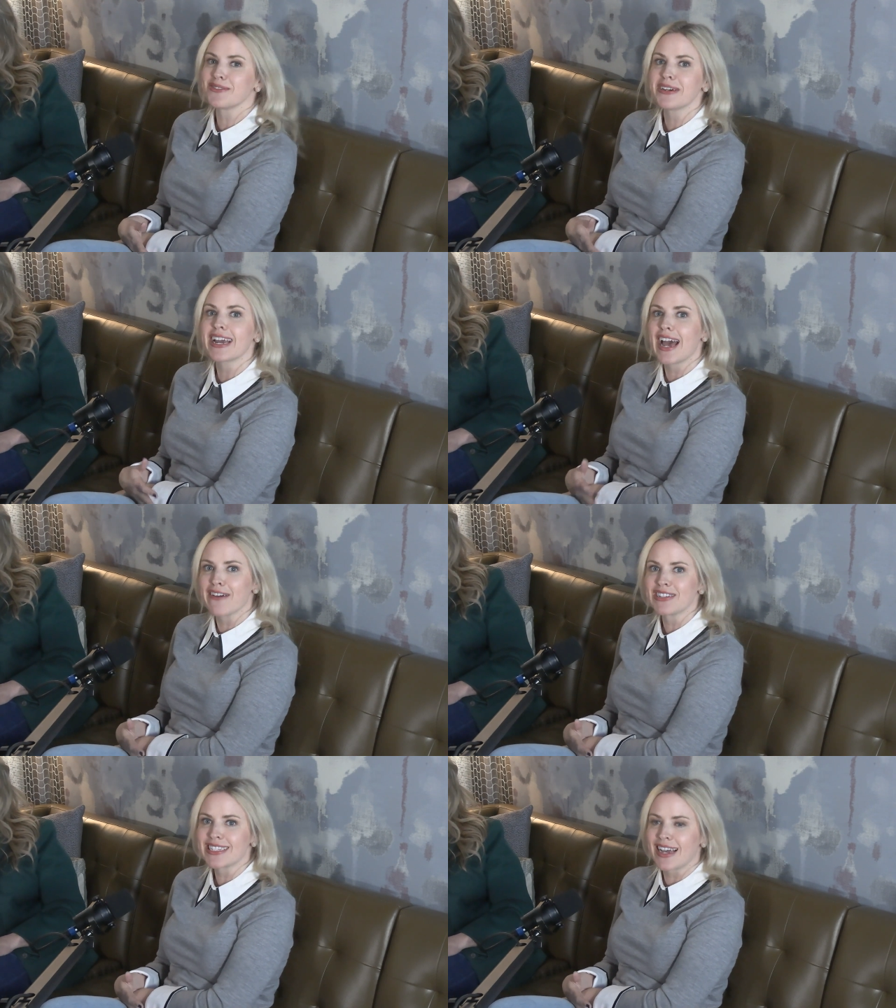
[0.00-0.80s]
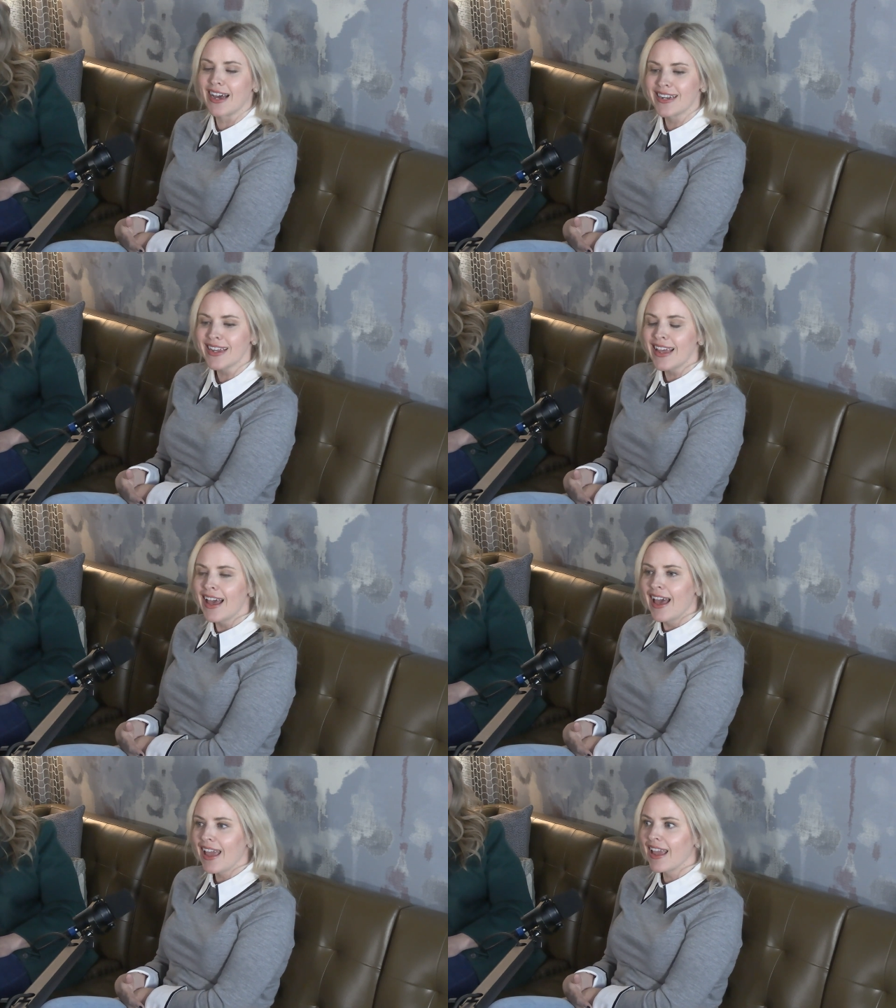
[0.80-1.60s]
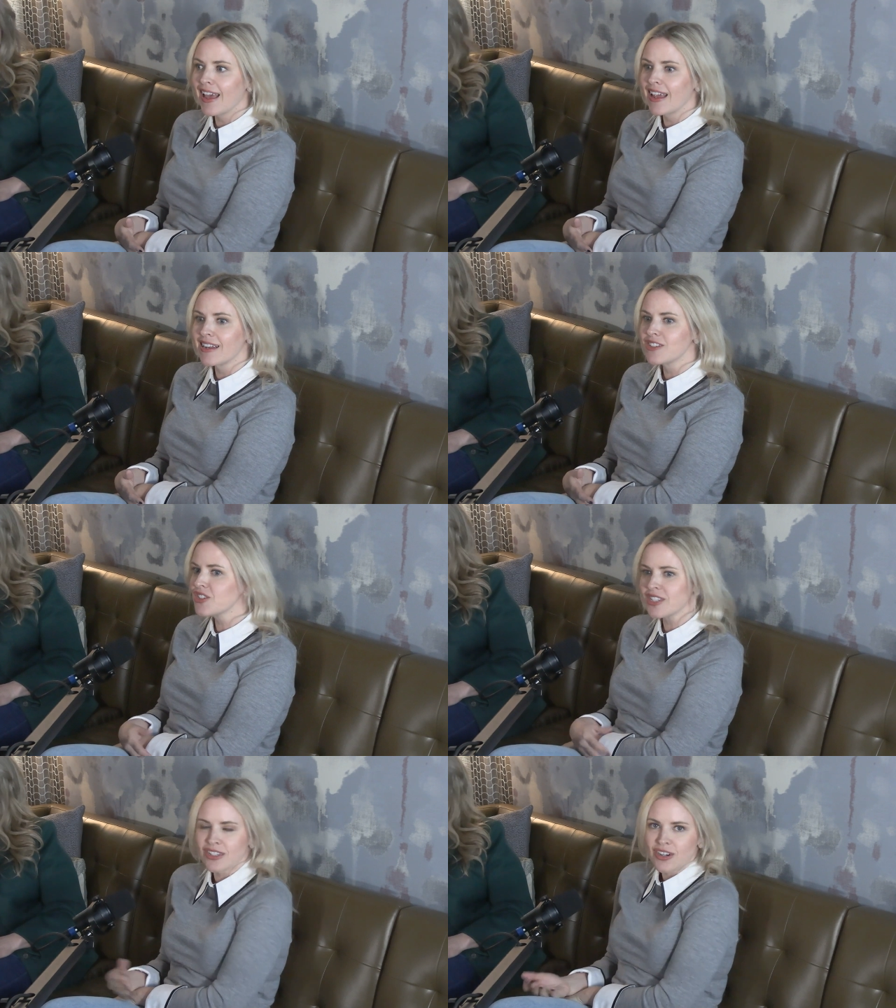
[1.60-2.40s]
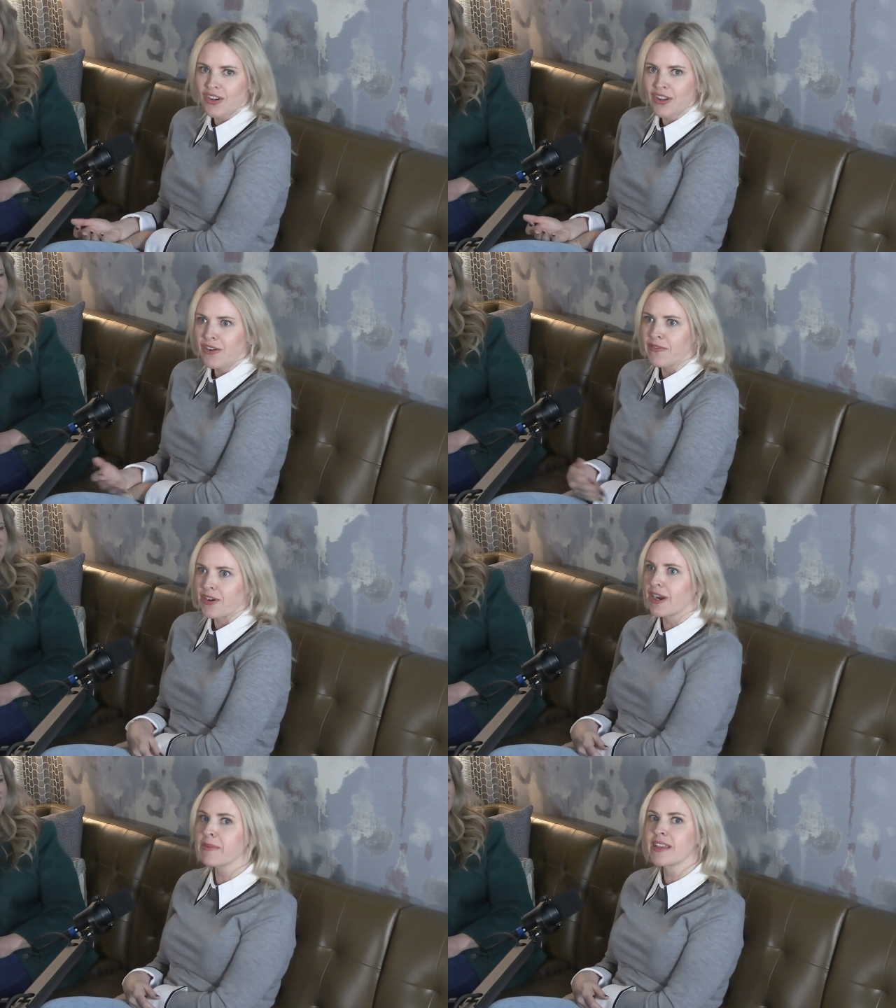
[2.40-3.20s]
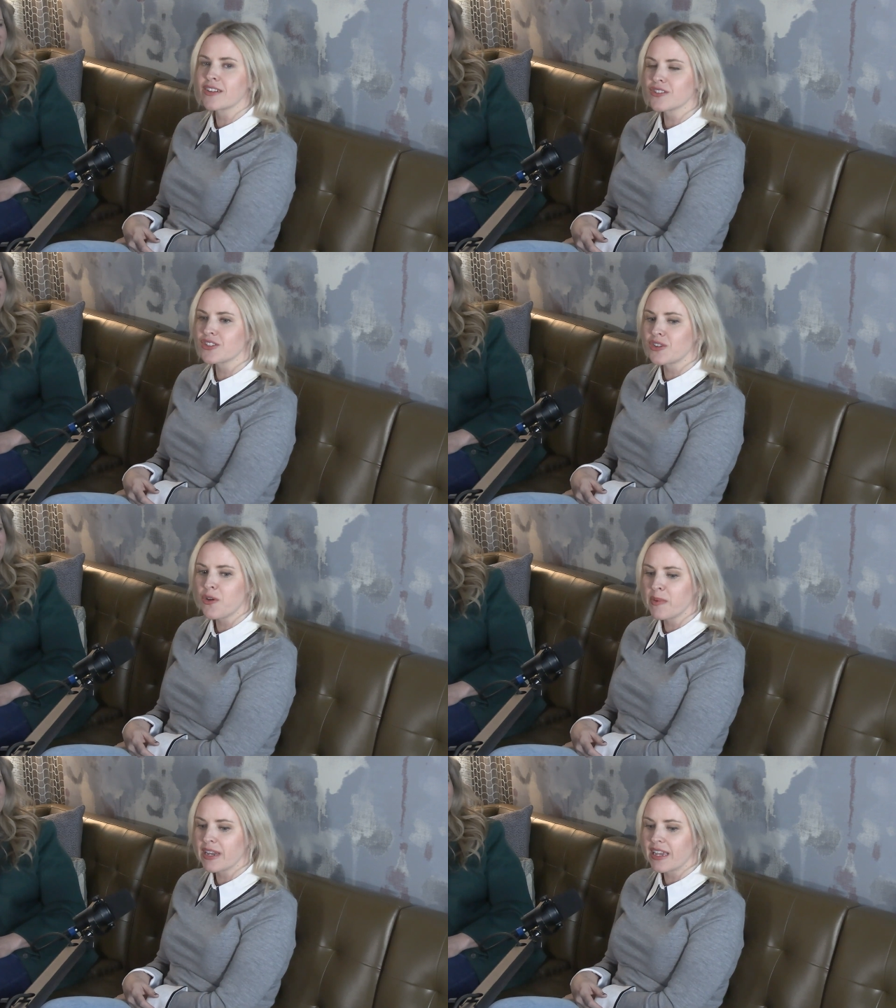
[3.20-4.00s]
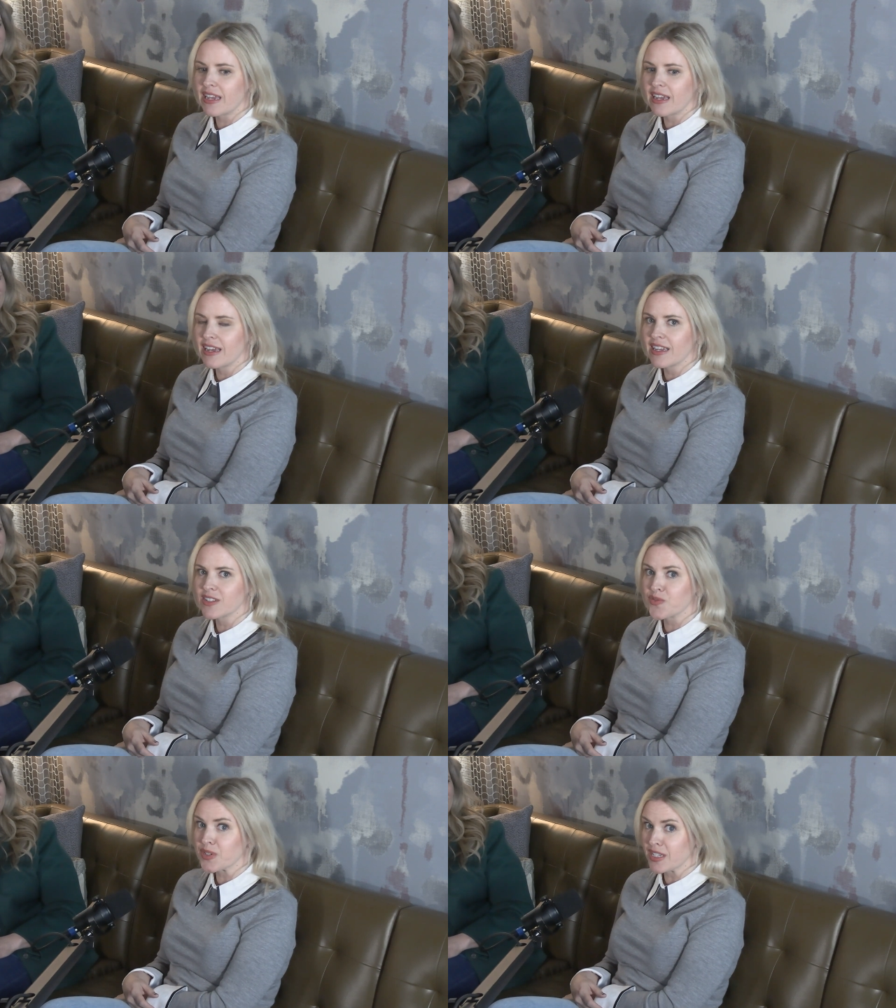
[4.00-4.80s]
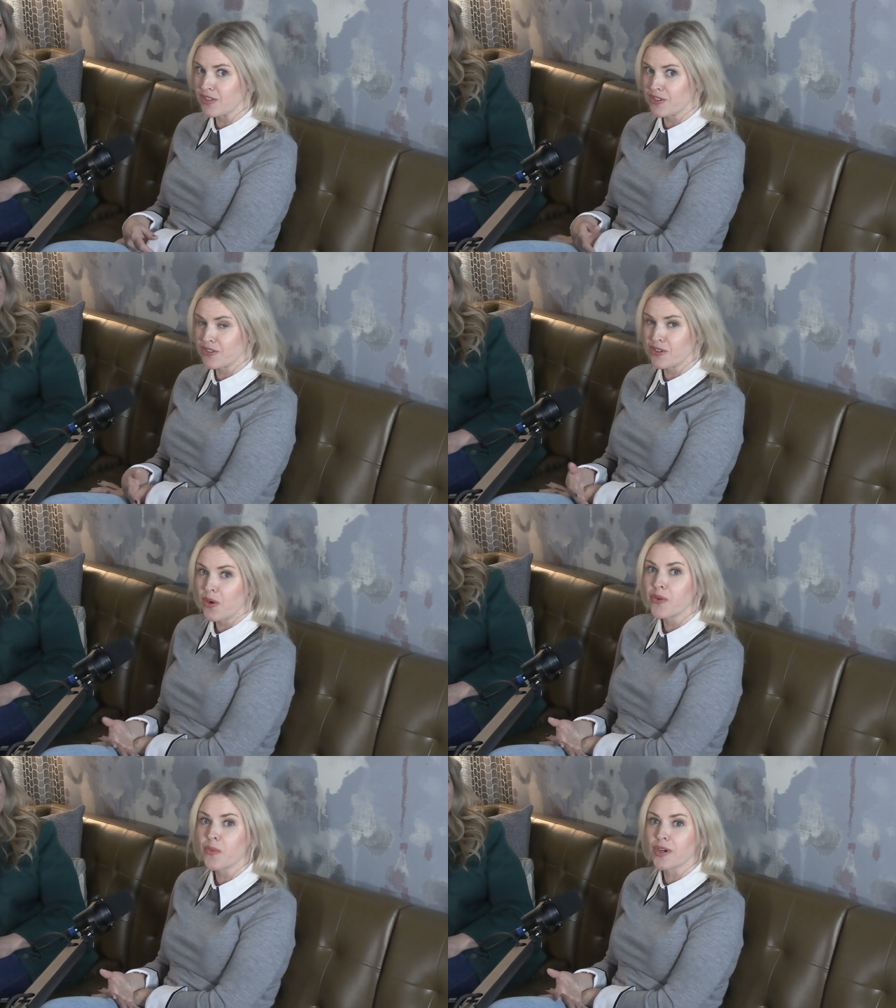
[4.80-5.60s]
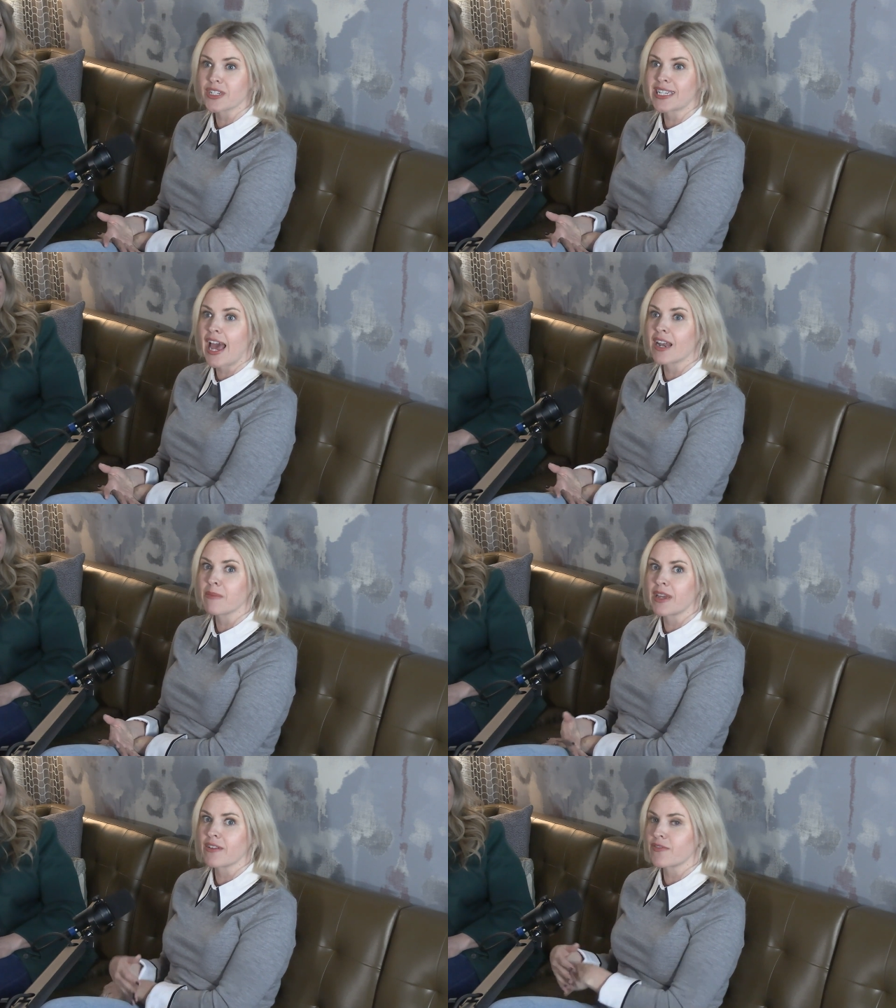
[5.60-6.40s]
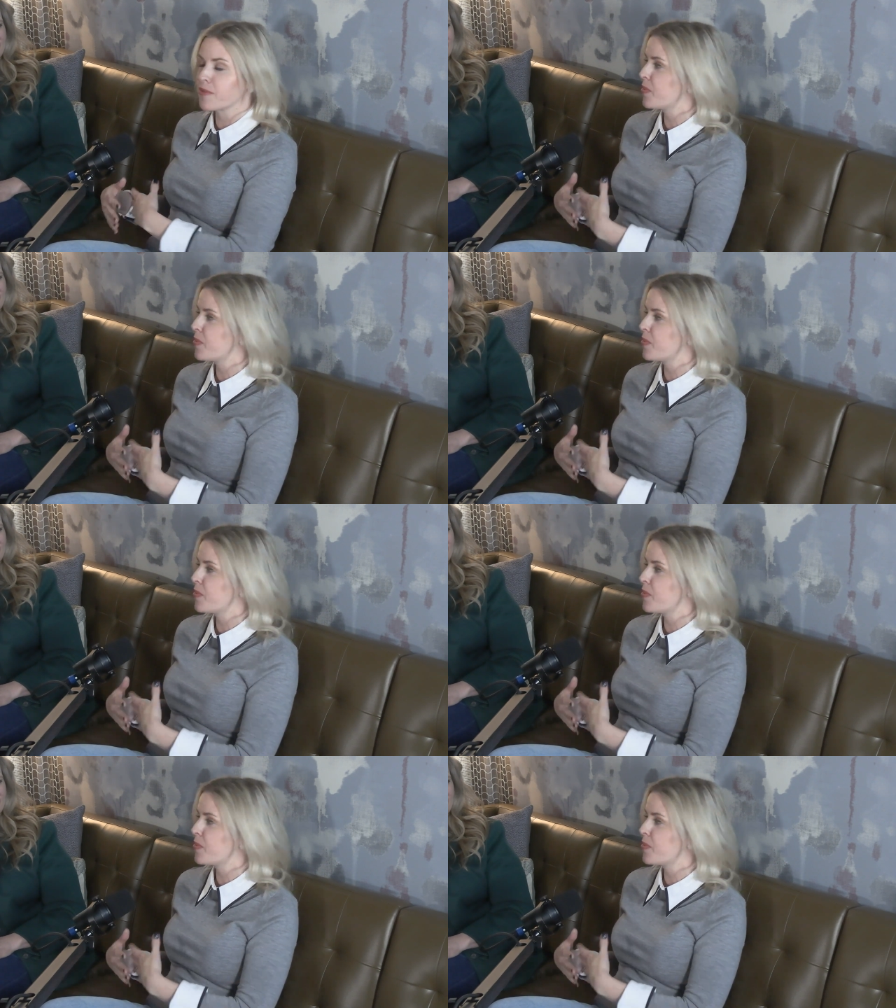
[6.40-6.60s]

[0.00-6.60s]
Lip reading: doing, I haven't done. And just start over. I mean, there's nobody, it's really your own worst enemy if you're